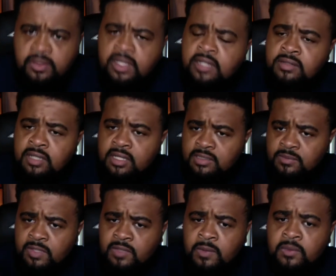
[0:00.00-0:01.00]
and some
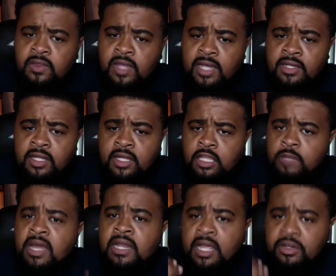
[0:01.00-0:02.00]
other people that you
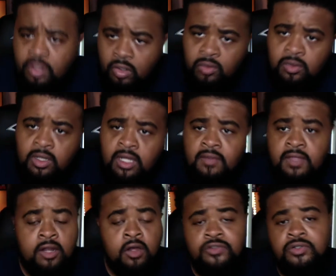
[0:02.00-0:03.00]
might not know that
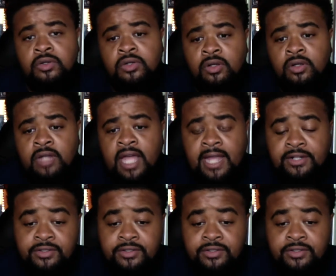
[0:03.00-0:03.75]
also are good actors.